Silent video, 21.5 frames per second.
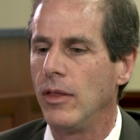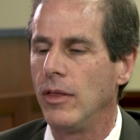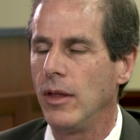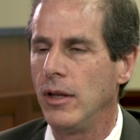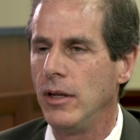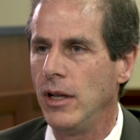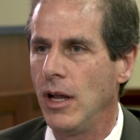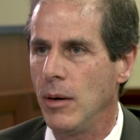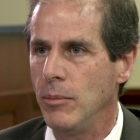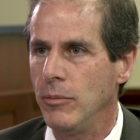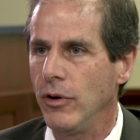The
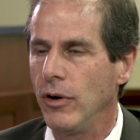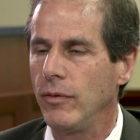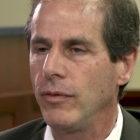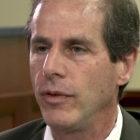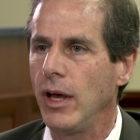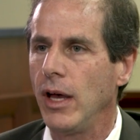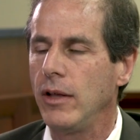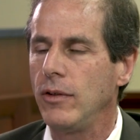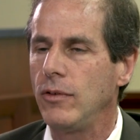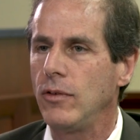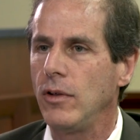number of
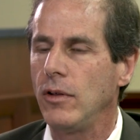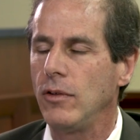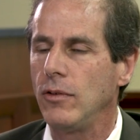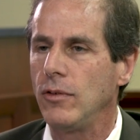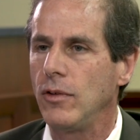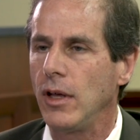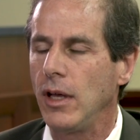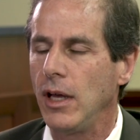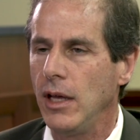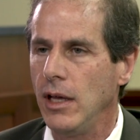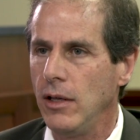
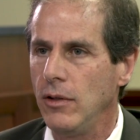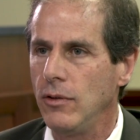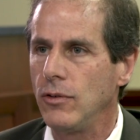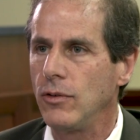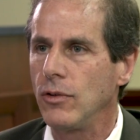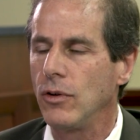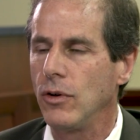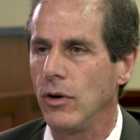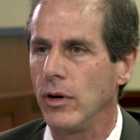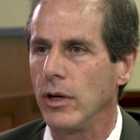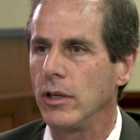cases is
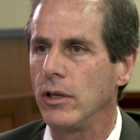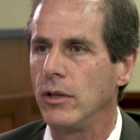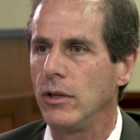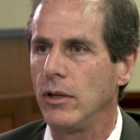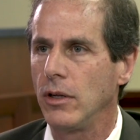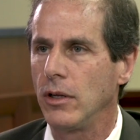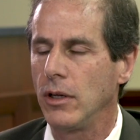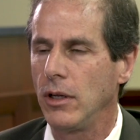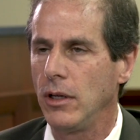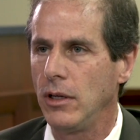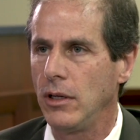going
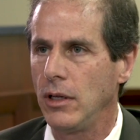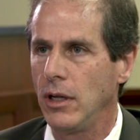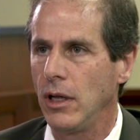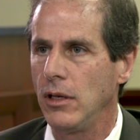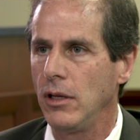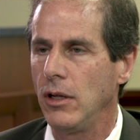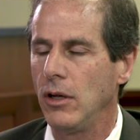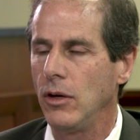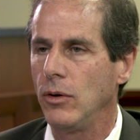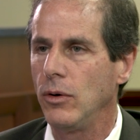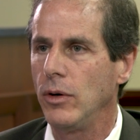to
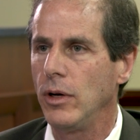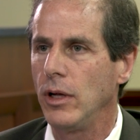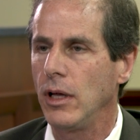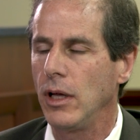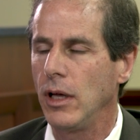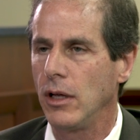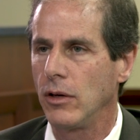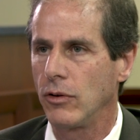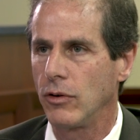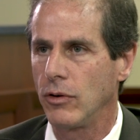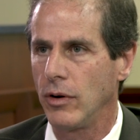continue
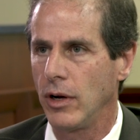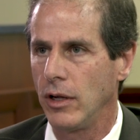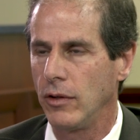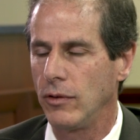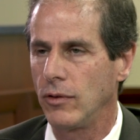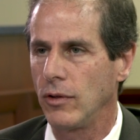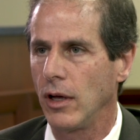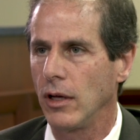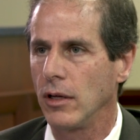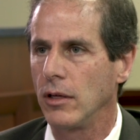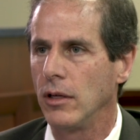
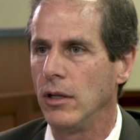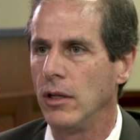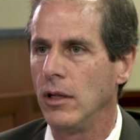increasing.